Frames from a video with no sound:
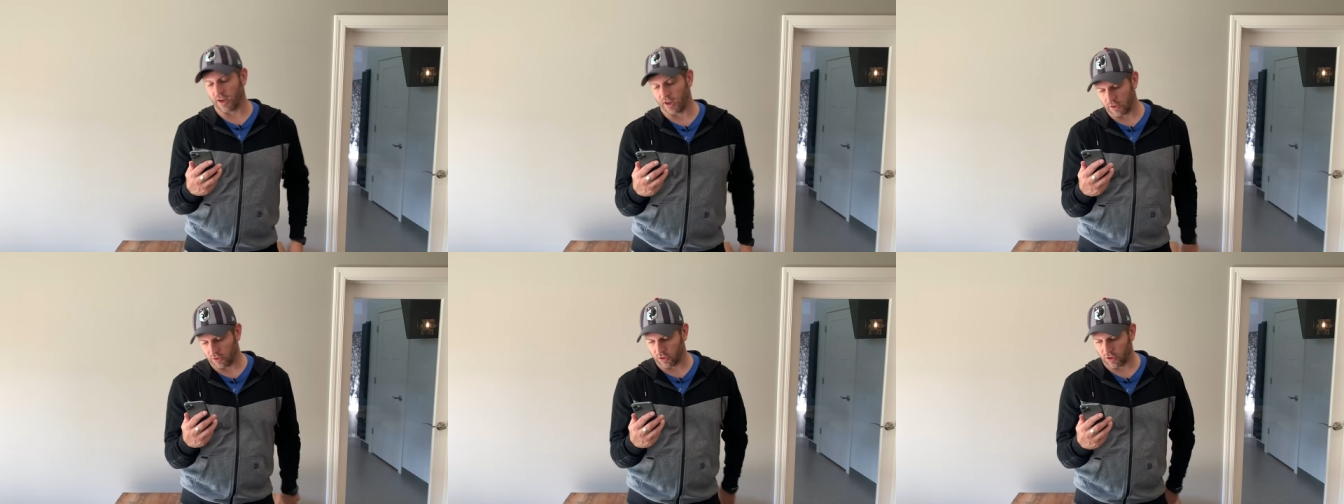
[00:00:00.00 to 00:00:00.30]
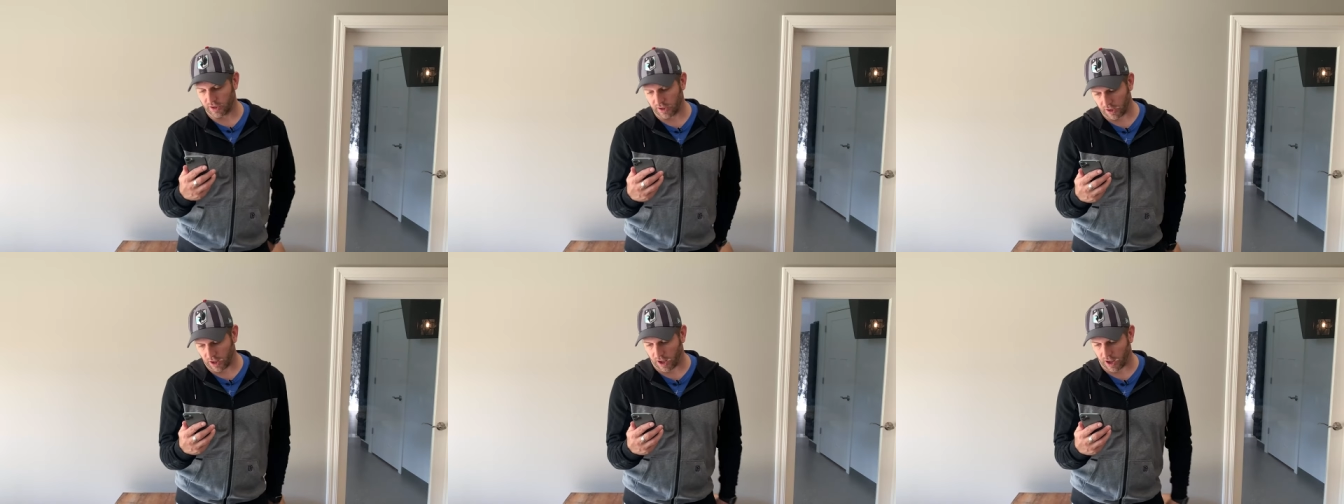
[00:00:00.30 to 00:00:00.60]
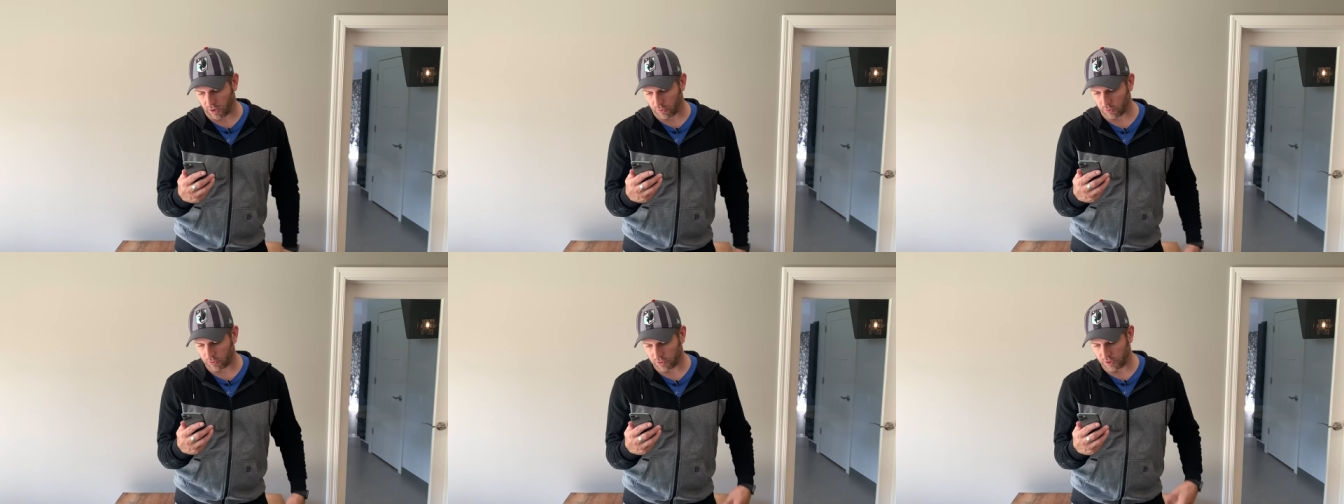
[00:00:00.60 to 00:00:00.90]
kind of look at it
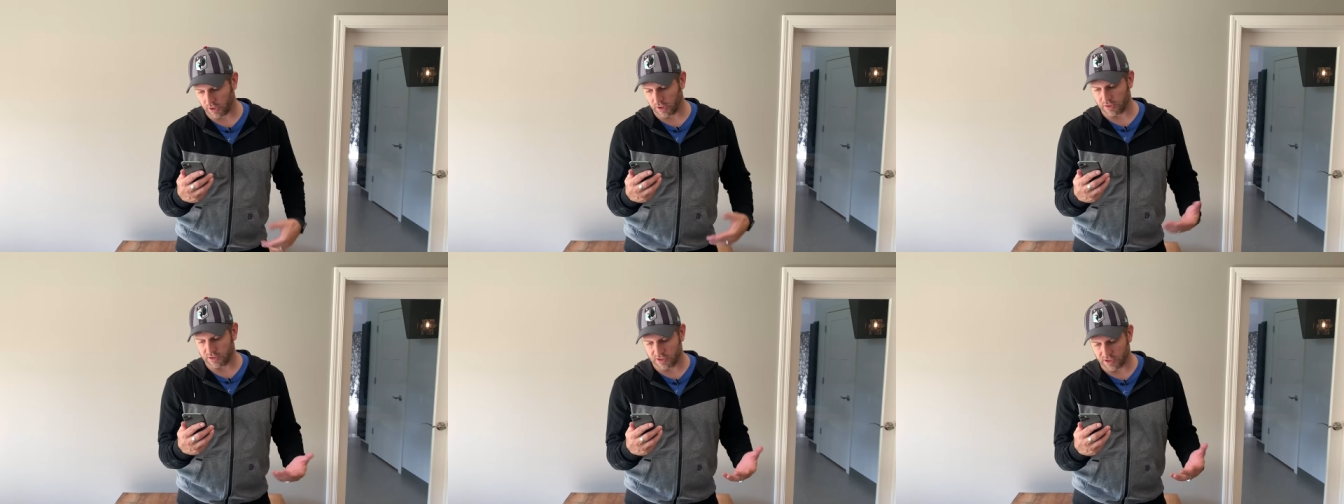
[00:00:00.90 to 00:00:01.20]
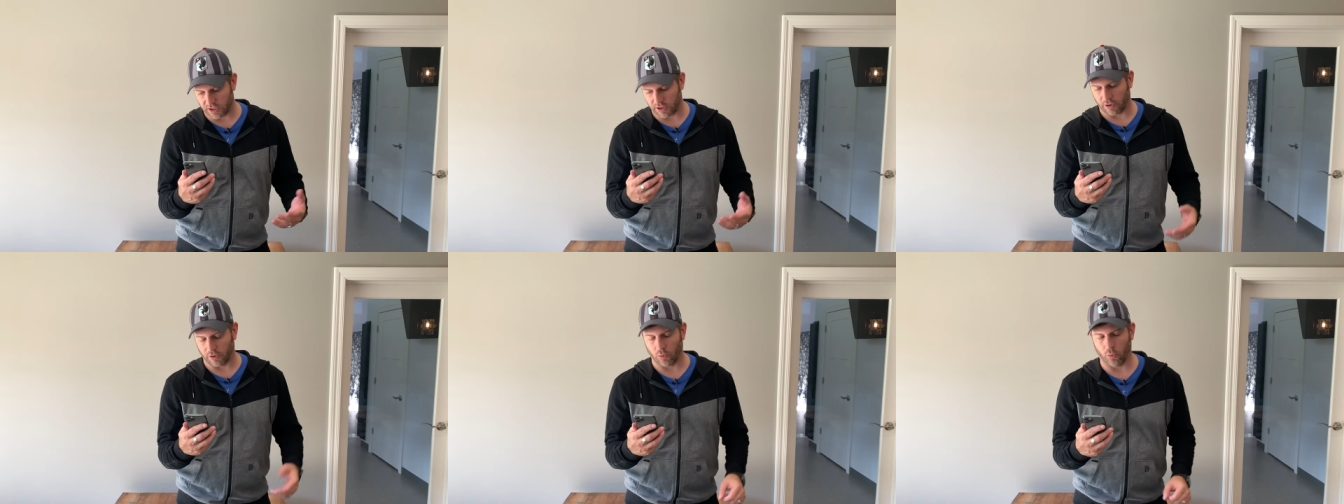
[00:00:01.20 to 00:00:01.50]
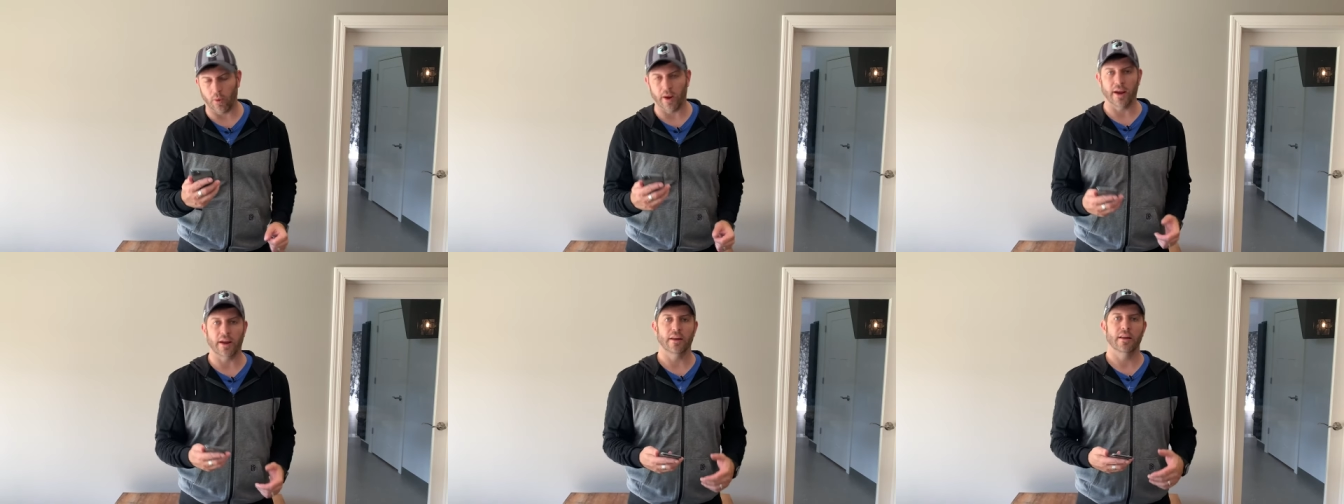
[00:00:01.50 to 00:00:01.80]
awkwardly and sit here
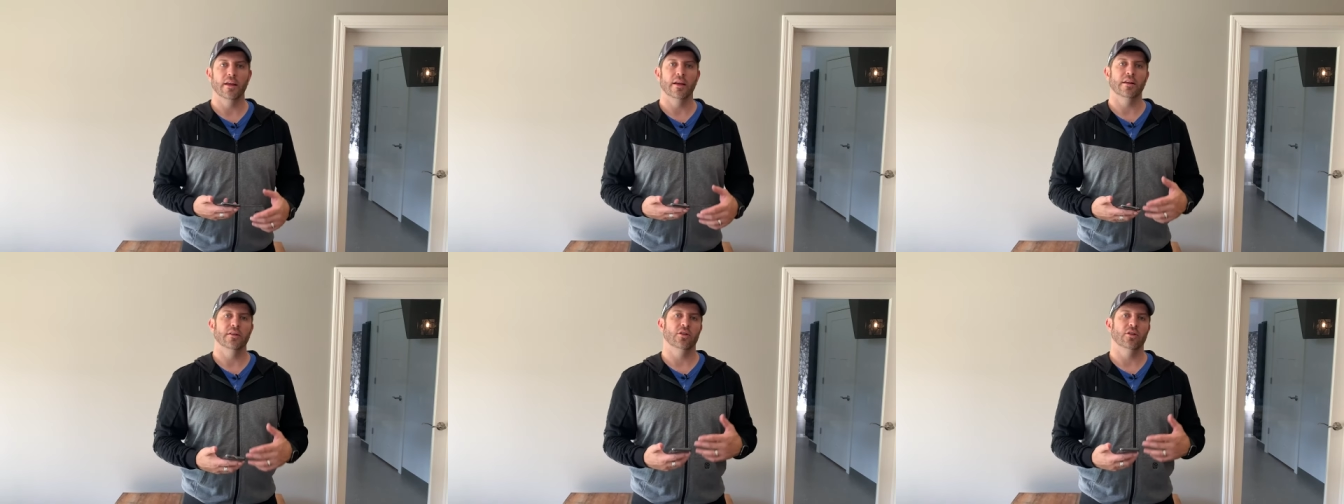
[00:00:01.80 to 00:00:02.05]
and wait